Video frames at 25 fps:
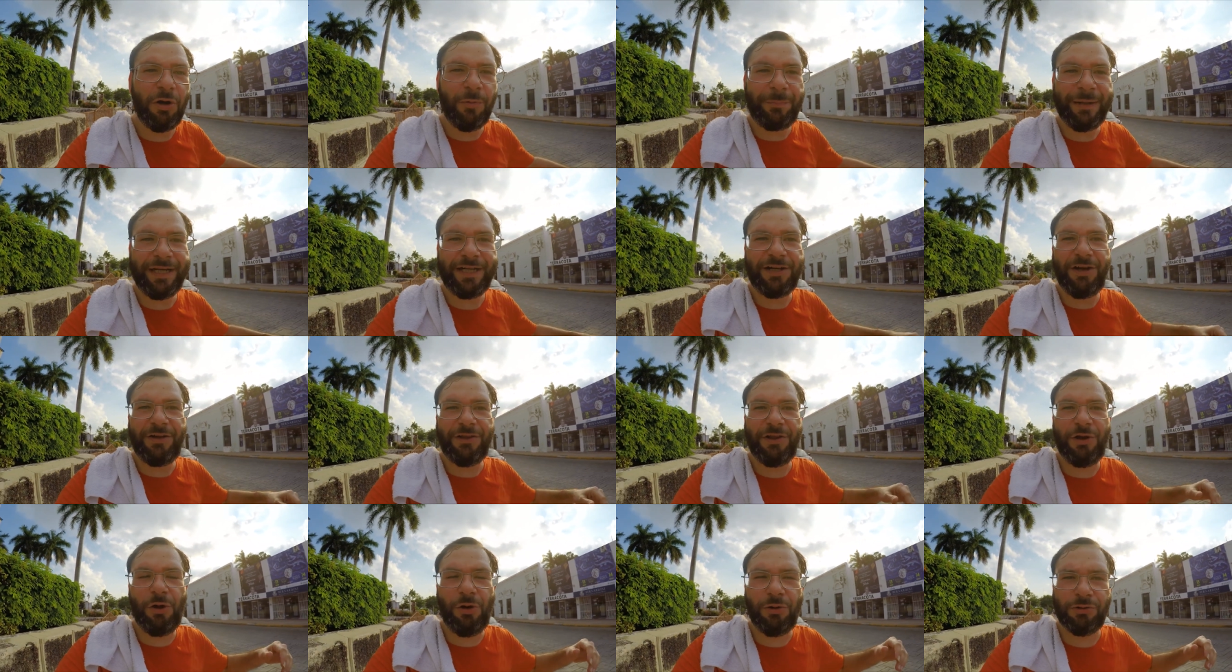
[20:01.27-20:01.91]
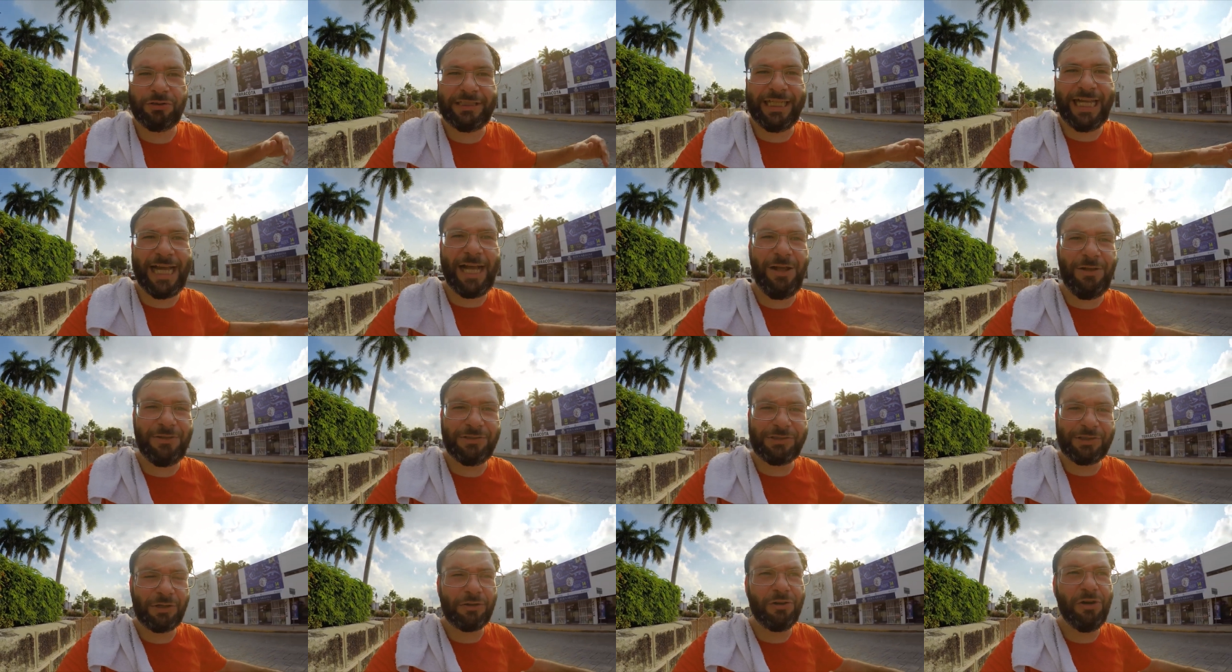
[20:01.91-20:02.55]
open, all the
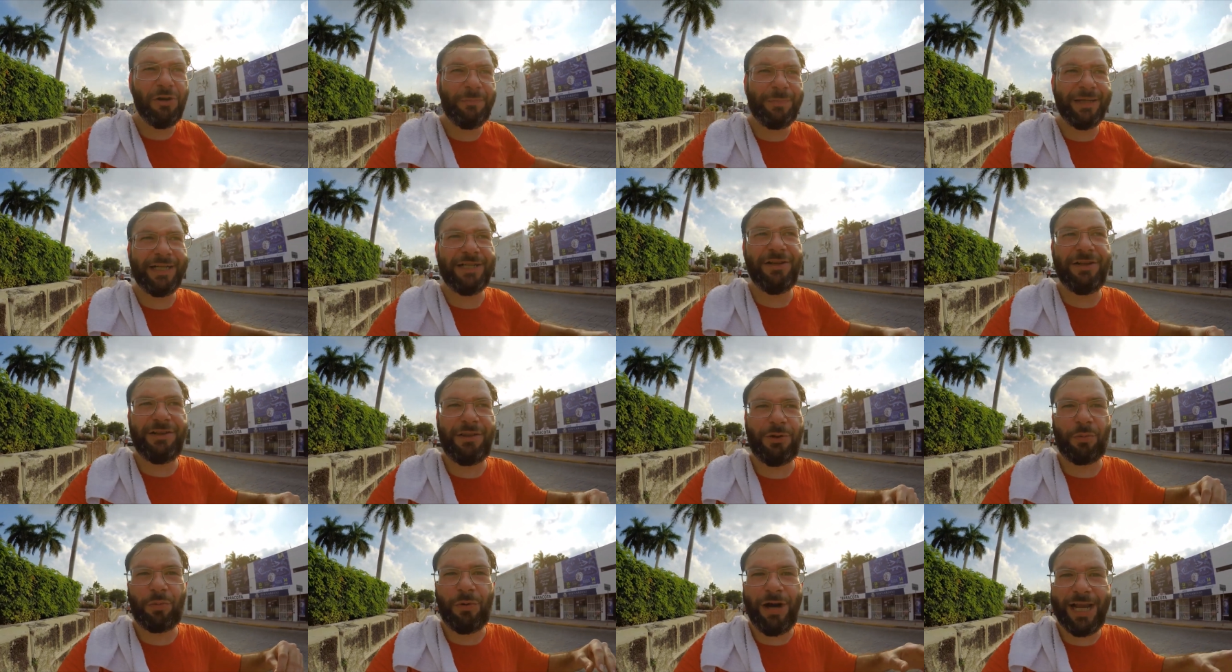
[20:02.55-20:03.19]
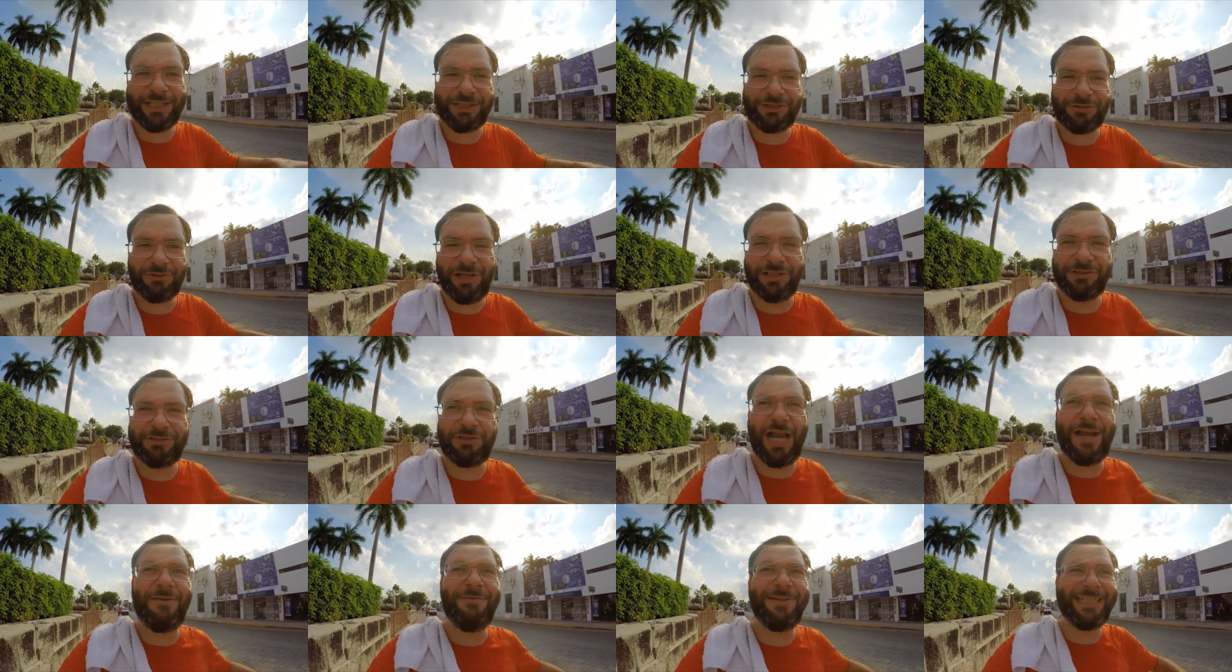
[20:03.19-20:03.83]
hotels are open, all the
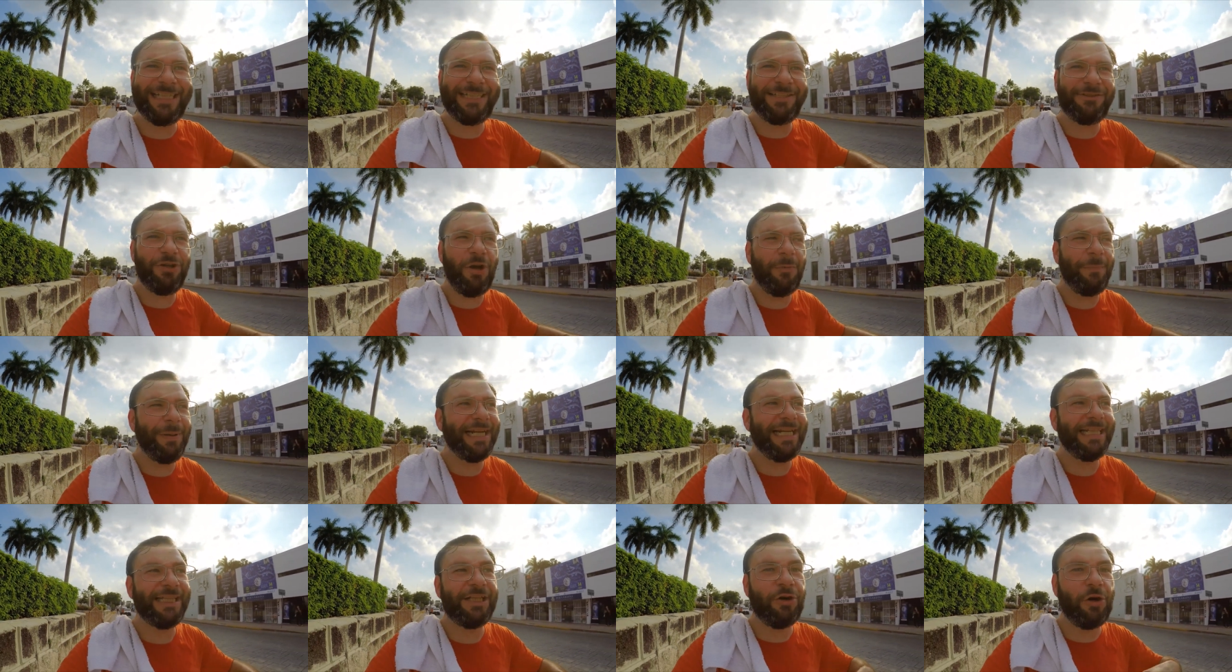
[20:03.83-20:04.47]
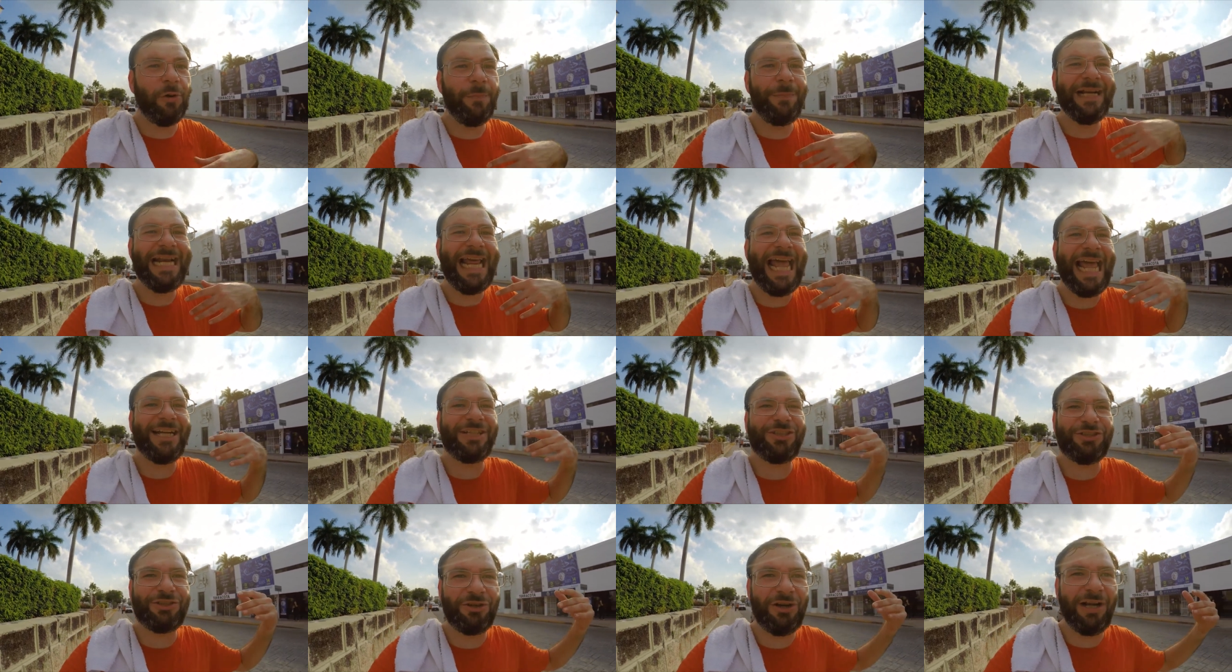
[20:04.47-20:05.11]
restaurants, everything's open, and they're open
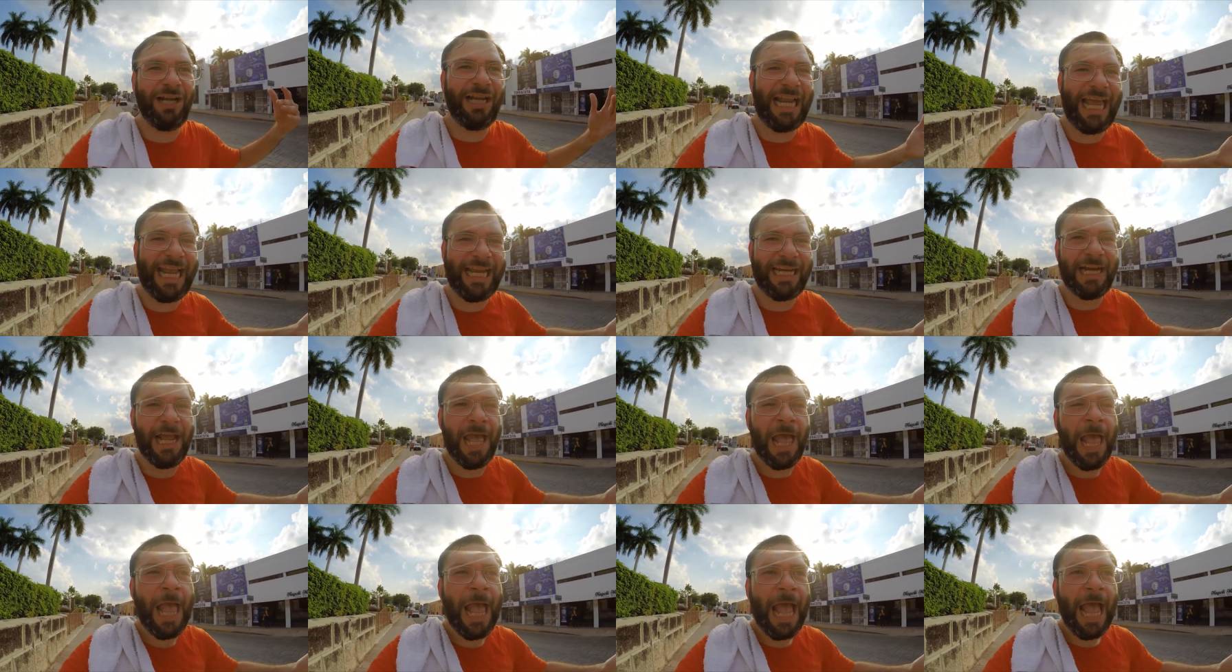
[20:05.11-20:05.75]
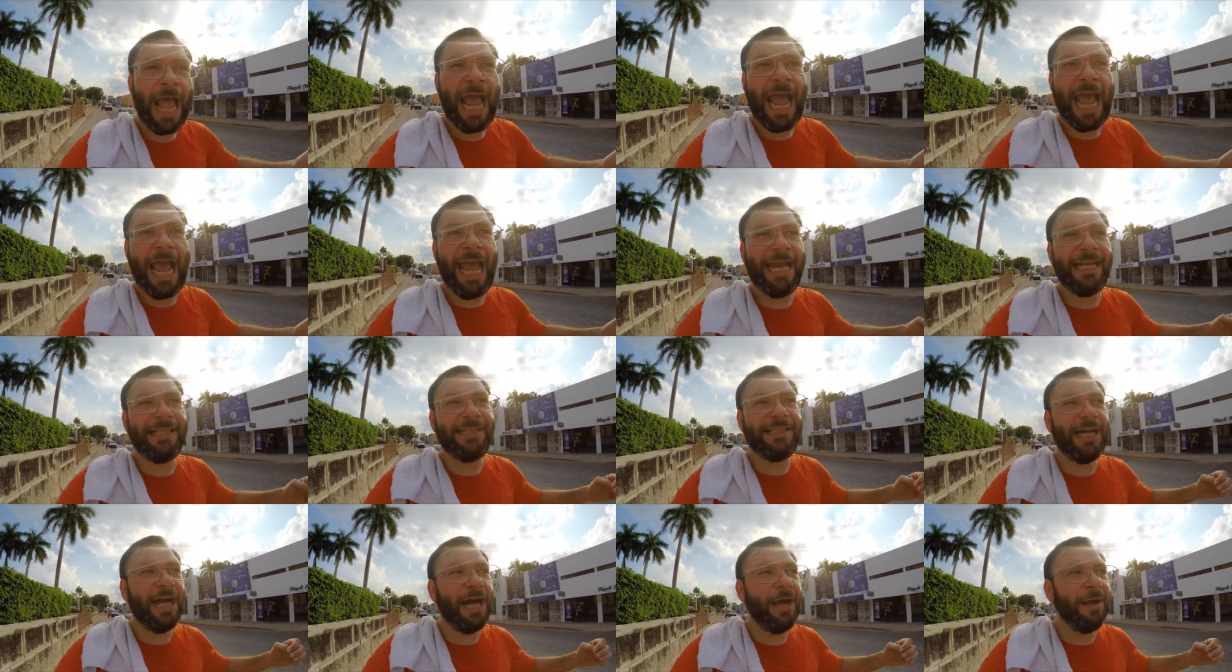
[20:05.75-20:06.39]
extra late.
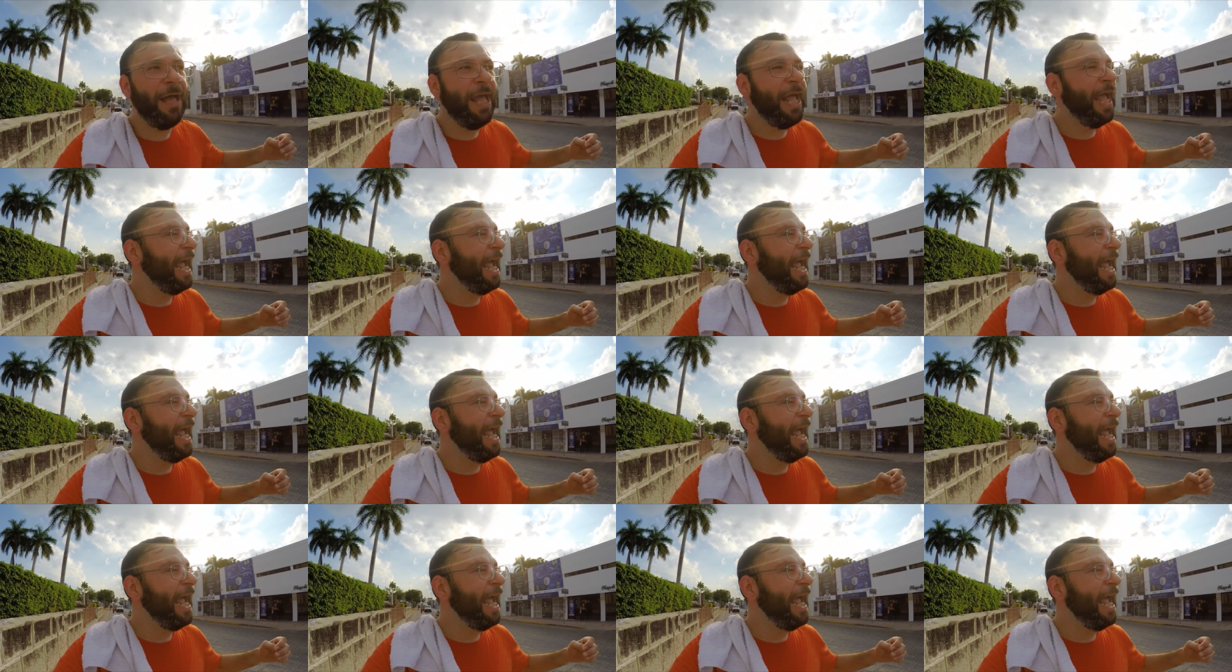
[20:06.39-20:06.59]
And uh,